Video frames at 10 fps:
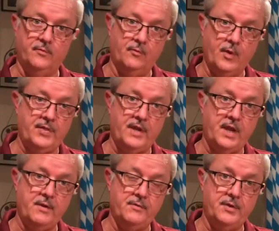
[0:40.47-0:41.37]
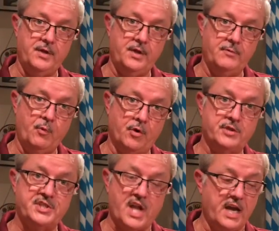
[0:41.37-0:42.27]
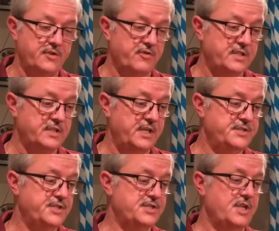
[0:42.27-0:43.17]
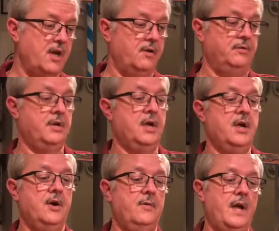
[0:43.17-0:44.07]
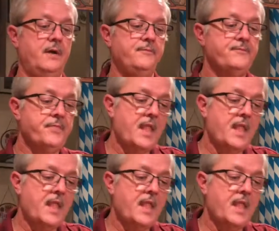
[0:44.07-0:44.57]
when the word stein translates to stone? Well,